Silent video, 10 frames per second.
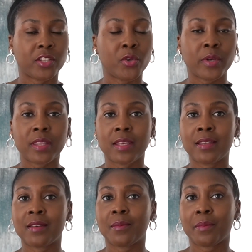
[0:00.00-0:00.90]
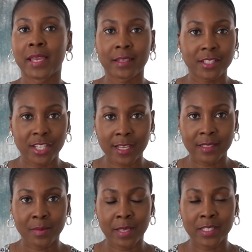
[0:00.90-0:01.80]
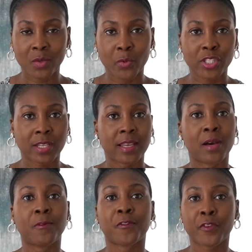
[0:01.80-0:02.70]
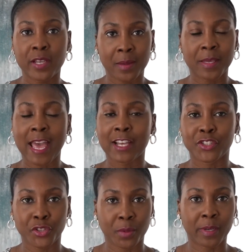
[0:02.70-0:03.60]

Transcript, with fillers: you could then make adjustments which can help free up cash in your